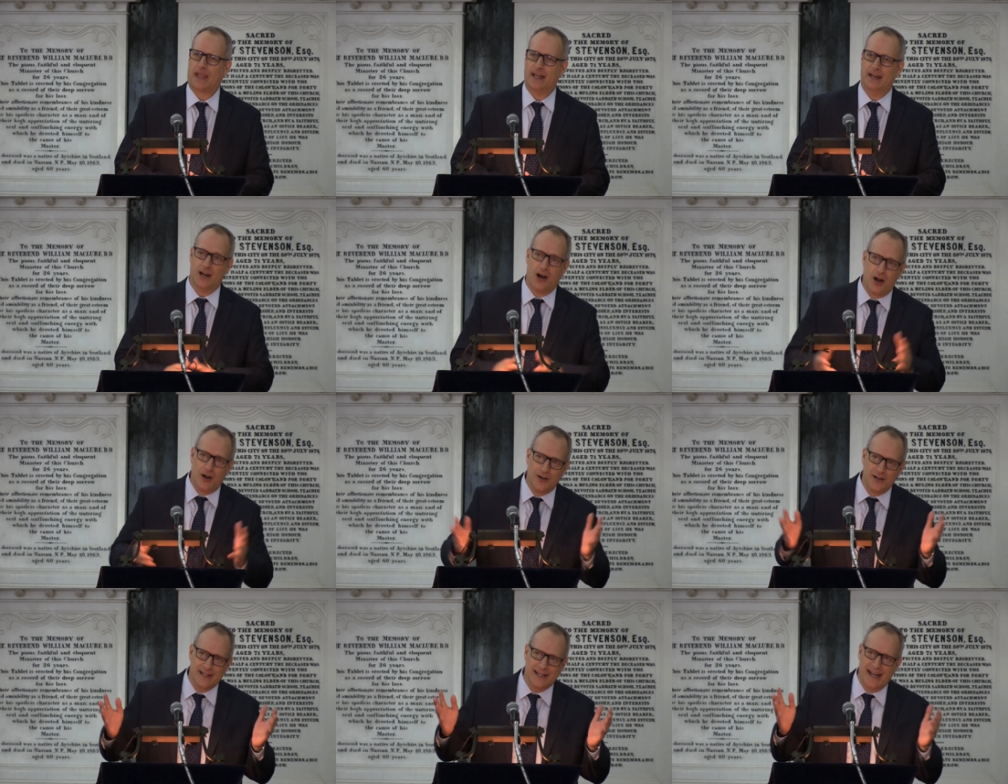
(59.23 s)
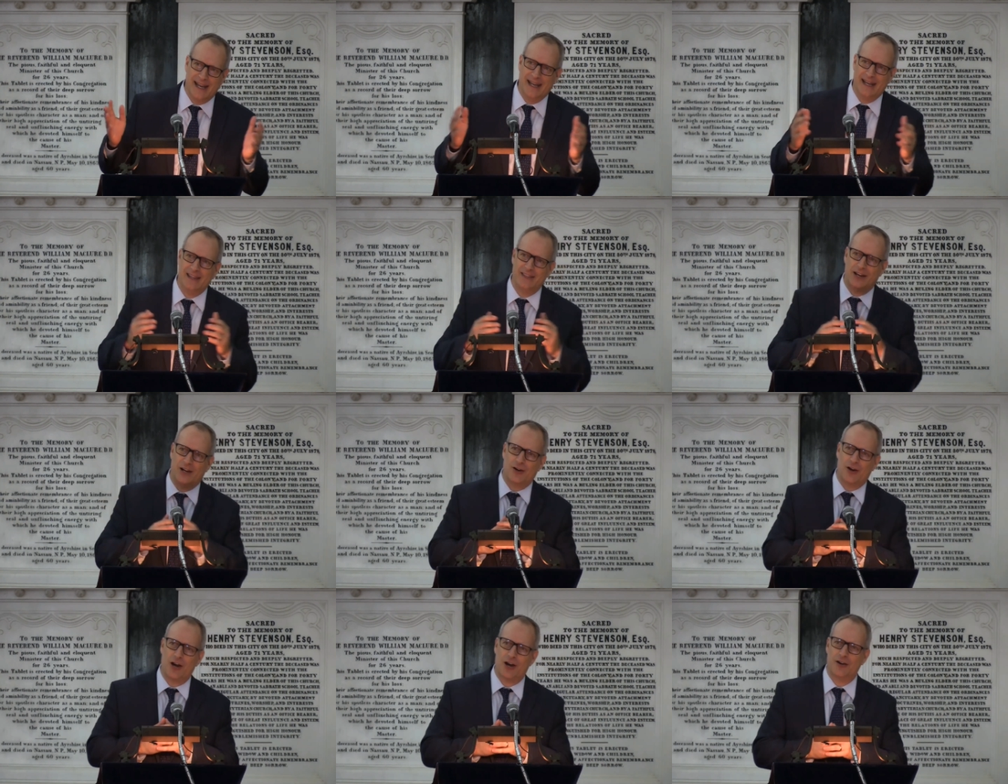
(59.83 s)
In our day,
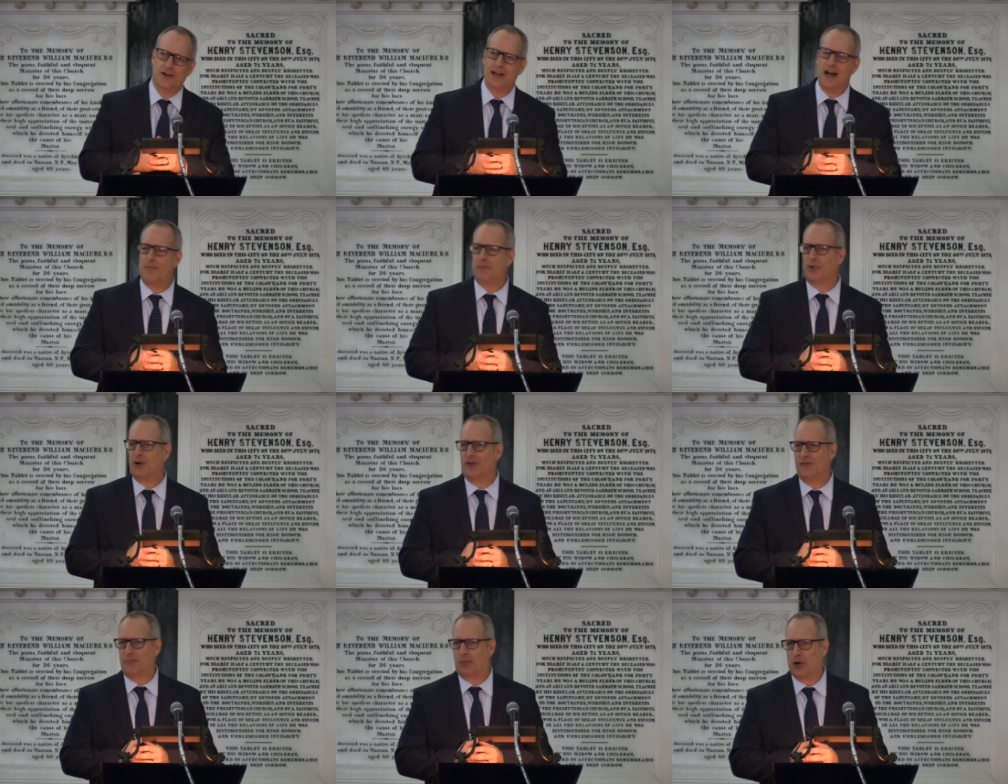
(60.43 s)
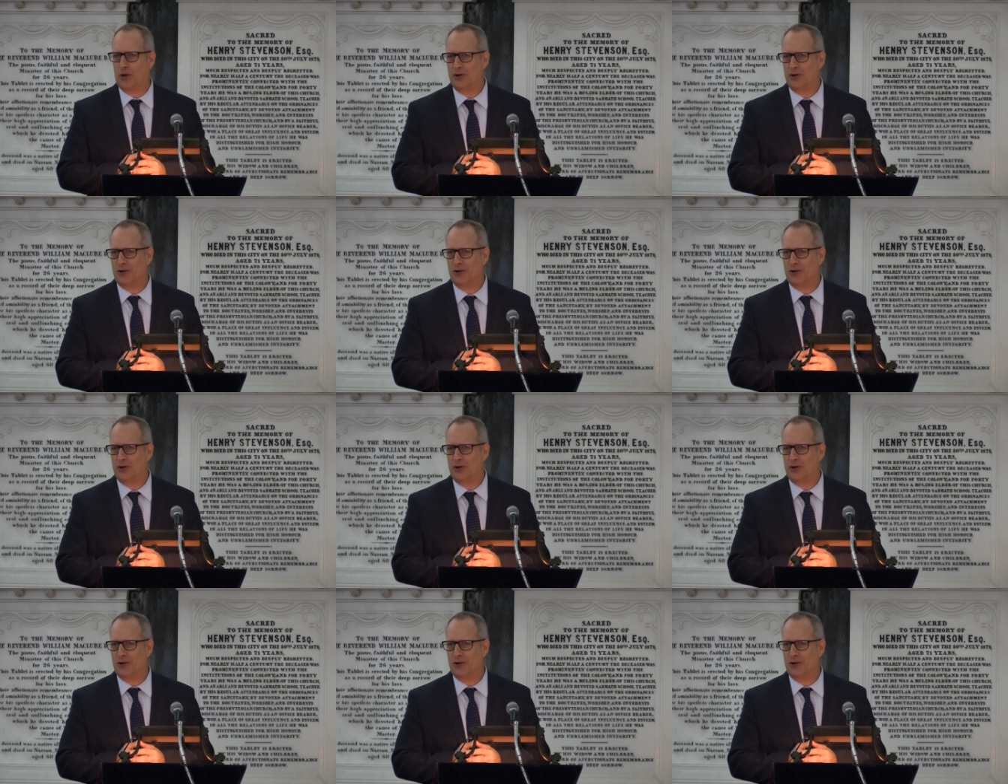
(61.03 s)
there are a number of